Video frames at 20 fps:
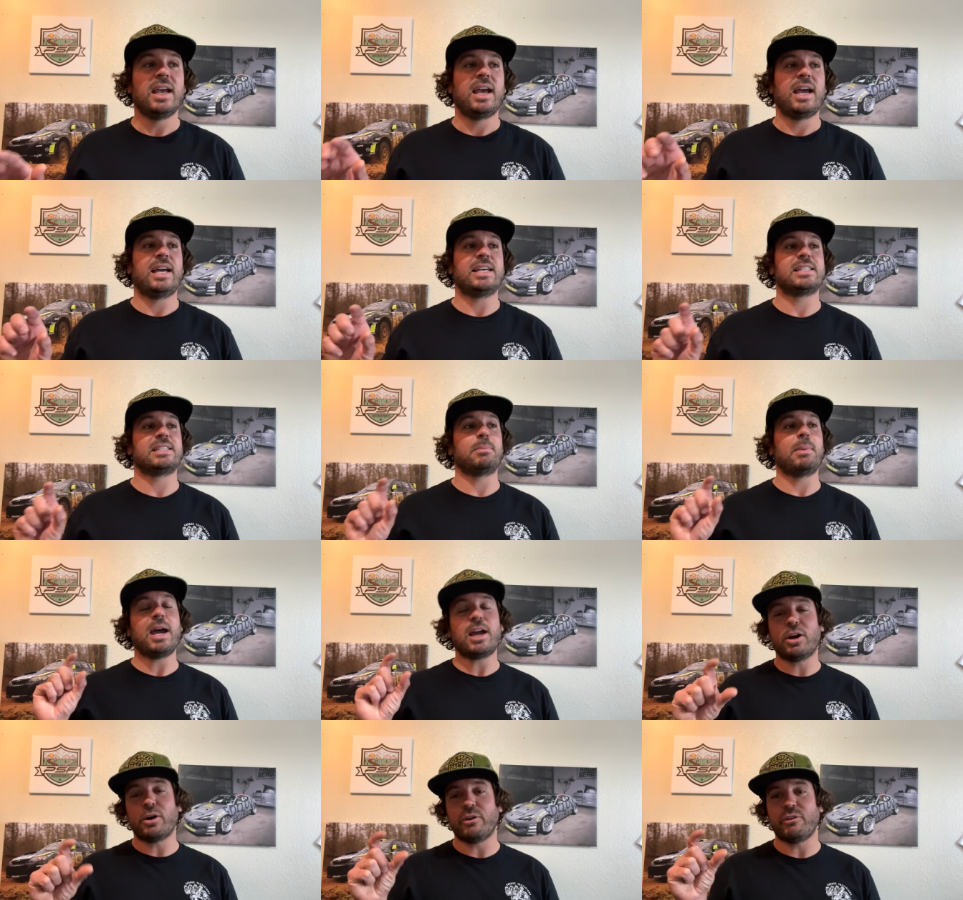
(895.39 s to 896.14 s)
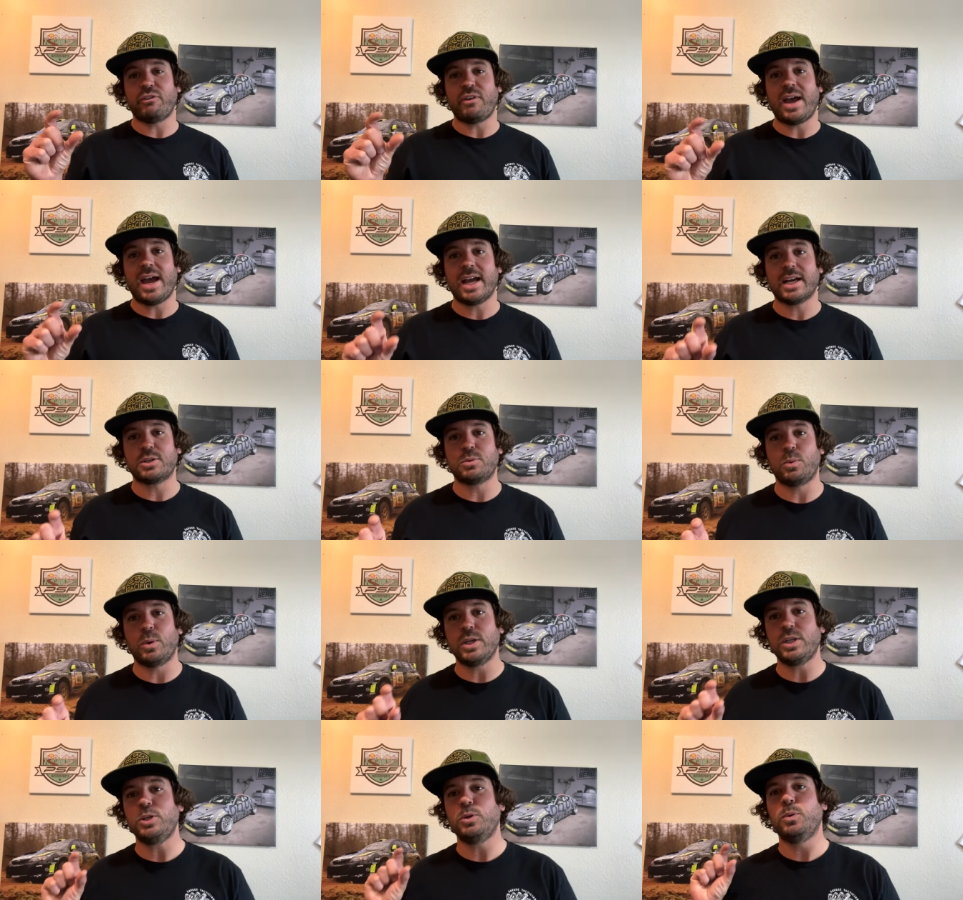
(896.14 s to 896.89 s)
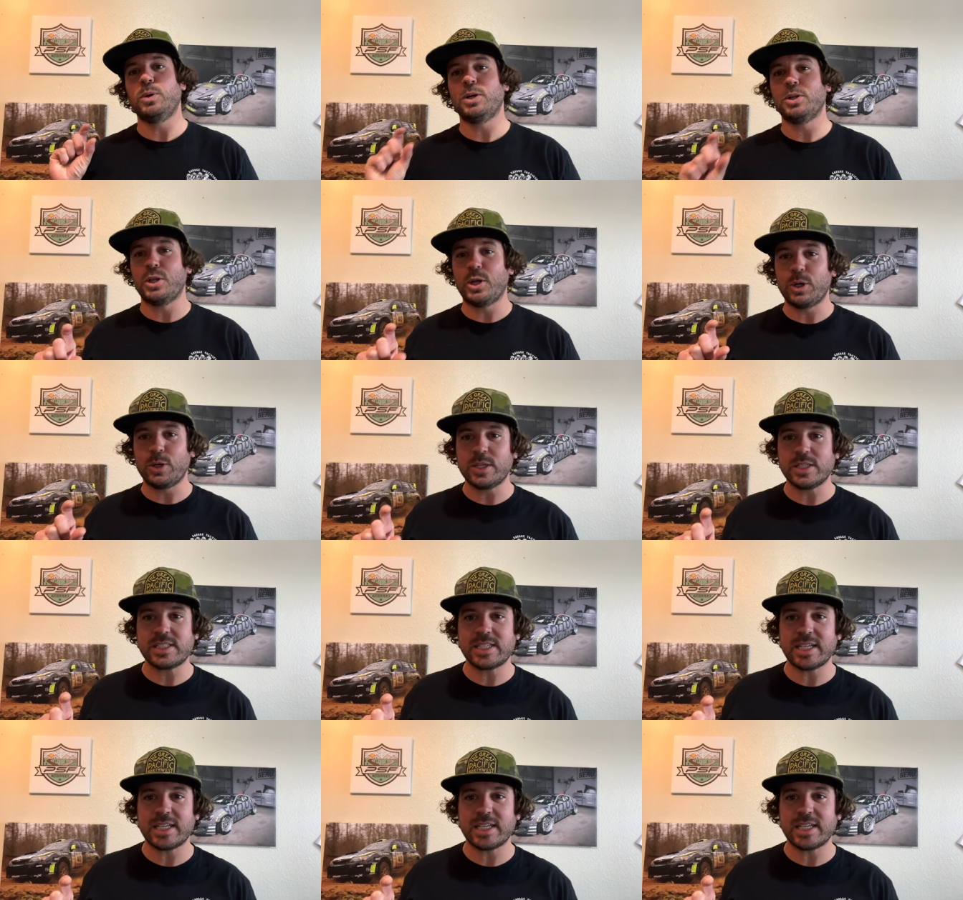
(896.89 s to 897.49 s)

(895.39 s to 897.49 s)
As a matter of fact, what you will notice